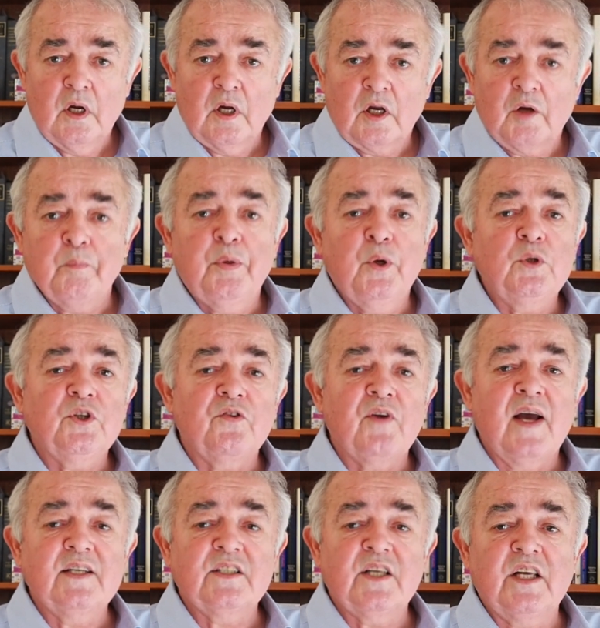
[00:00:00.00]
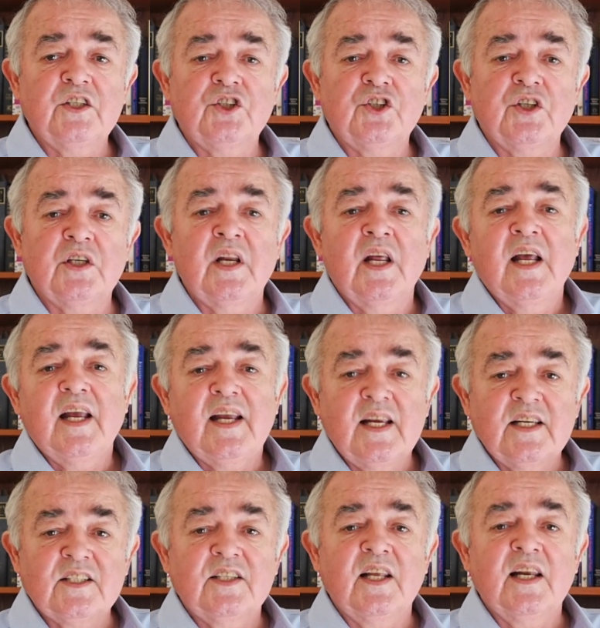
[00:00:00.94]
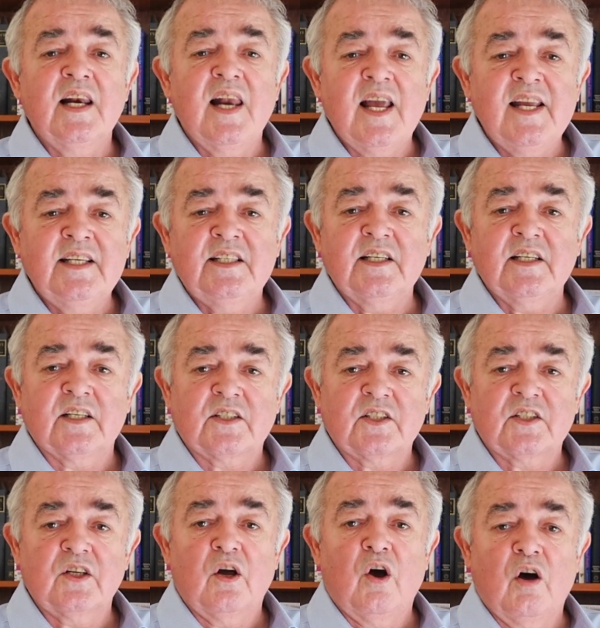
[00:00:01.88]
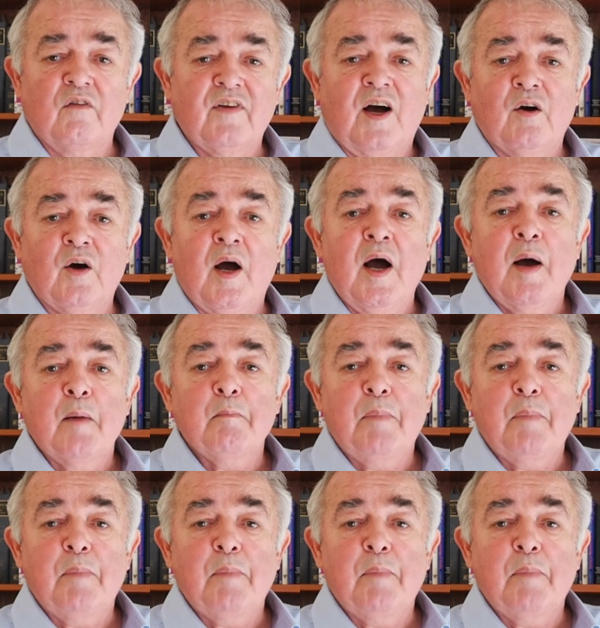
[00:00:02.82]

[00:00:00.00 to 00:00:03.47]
Computerization is the latest of our